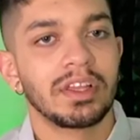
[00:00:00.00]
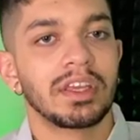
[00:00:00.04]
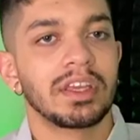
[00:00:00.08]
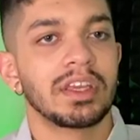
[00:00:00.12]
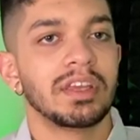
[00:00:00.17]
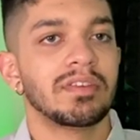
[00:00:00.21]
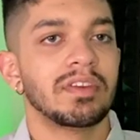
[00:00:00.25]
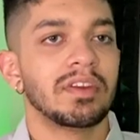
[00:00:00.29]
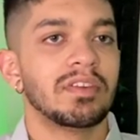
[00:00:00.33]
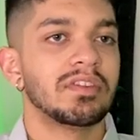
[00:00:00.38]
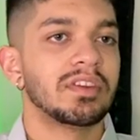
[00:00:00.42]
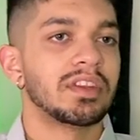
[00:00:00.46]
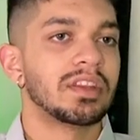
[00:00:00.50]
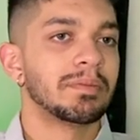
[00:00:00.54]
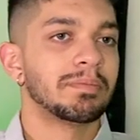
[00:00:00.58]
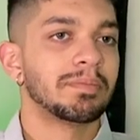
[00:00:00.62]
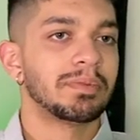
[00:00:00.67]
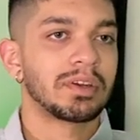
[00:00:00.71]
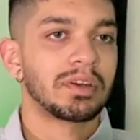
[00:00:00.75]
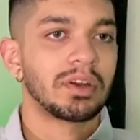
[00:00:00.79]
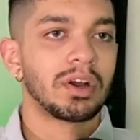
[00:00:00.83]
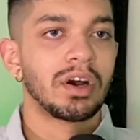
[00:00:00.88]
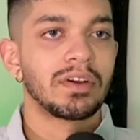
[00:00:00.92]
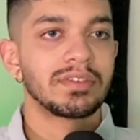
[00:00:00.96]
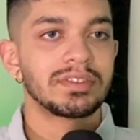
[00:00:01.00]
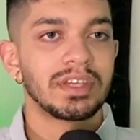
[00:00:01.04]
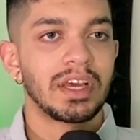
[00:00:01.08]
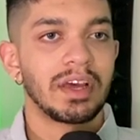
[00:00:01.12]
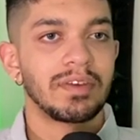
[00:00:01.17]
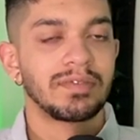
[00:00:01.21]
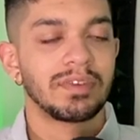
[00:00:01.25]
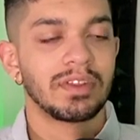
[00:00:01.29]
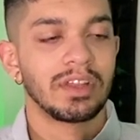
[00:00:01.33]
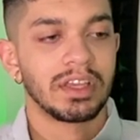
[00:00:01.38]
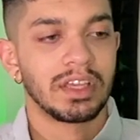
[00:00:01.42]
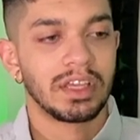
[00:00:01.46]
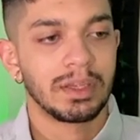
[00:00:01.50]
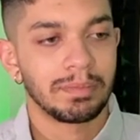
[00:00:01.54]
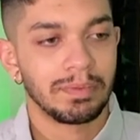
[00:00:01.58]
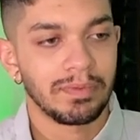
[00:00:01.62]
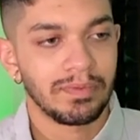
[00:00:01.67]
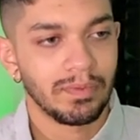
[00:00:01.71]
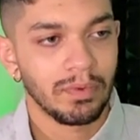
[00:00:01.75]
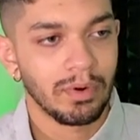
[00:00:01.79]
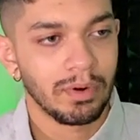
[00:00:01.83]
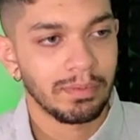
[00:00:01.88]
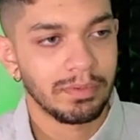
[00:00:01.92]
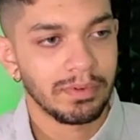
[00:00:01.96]
like even in the playoffs, I feel like he
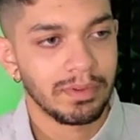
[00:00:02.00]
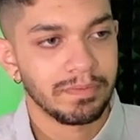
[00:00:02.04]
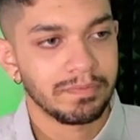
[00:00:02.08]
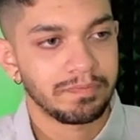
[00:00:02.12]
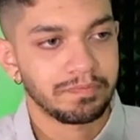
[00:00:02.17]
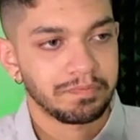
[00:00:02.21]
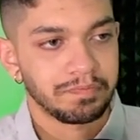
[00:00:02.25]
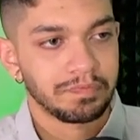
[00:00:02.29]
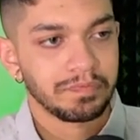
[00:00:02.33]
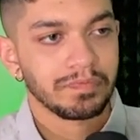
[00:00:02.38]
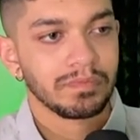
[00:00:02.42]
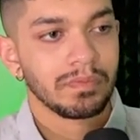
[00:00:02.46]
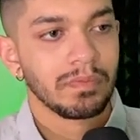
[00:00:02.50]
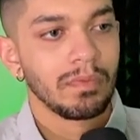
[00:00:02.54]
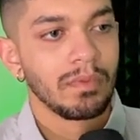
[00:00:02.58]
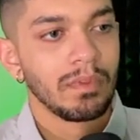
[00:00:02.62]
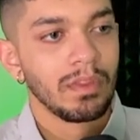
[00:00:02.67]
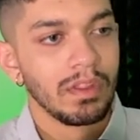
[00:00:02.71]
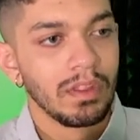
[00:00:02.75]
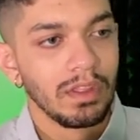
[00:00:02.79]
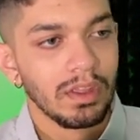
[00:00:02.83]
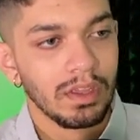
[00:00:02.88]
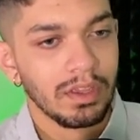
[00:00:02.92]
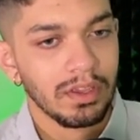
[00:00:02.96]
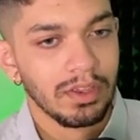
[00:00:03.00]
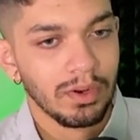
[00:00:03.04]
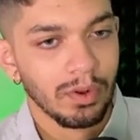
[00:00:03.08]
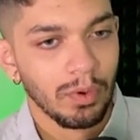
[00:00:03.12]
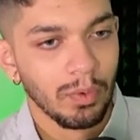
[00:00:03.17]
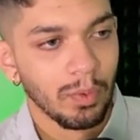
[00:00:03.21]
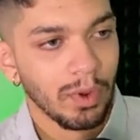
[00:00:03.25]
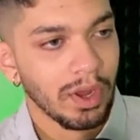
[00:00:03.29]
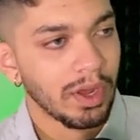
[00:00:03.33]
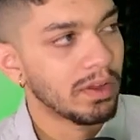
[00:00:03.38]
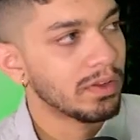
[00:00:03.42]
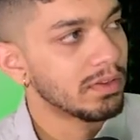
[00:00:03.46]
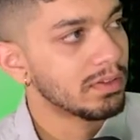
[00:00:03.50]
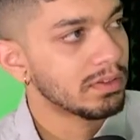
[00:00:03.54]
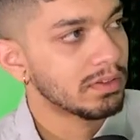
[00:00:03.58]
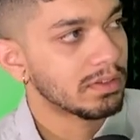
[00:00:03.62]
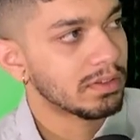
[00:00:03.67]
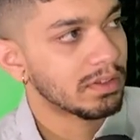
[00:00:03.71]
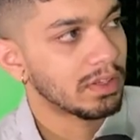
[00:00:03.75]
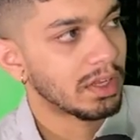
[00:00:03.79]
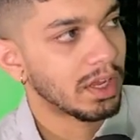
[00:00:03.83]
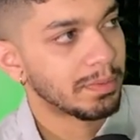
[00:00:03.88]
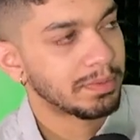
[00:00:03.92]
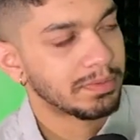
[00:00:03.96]
performed, you know, well.
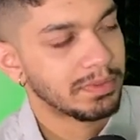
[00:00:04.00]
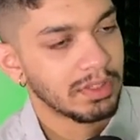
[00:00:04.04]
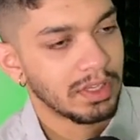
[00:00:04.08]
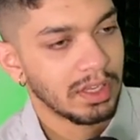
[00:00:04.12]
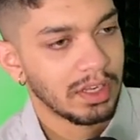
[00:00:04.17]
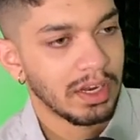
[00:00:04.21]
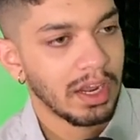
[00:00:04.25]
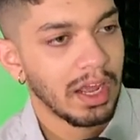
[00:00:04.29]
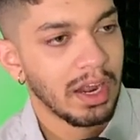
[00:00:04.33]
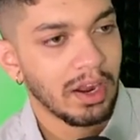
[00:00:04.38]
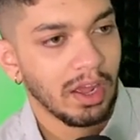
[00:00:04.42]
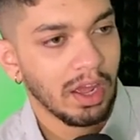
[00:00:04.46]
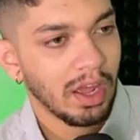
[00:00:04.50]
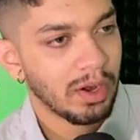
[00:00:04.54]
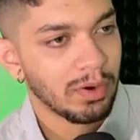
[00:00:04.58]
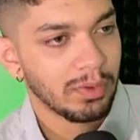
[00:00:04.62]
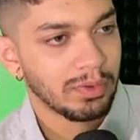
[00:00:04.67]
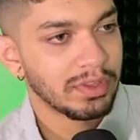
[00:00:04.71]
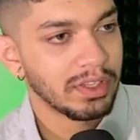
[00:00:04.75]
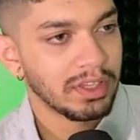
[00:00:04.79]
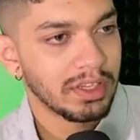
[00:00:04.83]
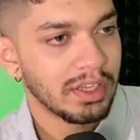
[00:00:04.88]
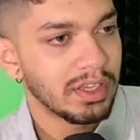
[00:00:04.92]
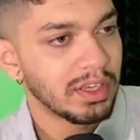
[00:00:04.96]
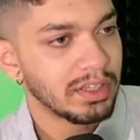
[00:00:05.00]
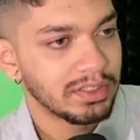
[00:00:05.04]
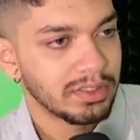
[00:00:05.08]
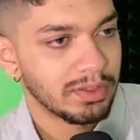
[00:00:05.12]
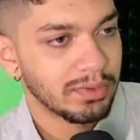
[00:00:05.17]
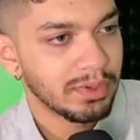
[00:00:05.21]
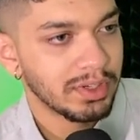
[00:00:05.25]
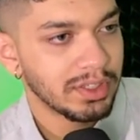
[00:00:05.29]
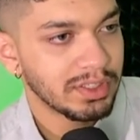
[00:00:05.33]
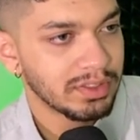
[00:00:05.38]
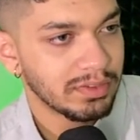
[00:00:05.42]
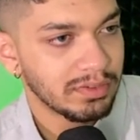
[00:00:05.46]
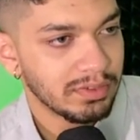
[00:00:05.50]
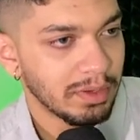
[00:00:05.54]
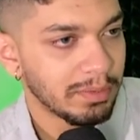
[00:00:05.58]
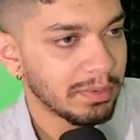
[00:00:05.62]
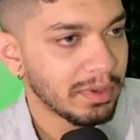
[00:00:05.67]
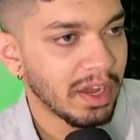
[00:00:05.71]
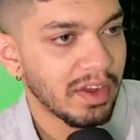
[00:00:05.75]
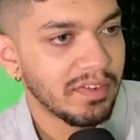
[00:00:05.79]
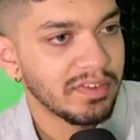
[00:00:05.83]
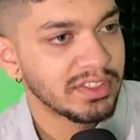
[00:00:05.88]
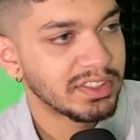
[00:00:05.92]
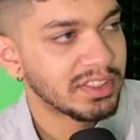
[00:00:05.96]
And I don't think he's the reason. I mean,
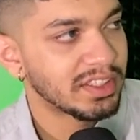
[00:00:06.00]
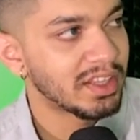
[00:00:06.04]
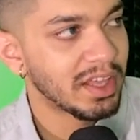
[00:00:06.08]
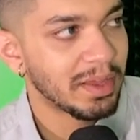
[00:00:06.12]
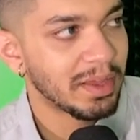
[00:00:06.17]
obviously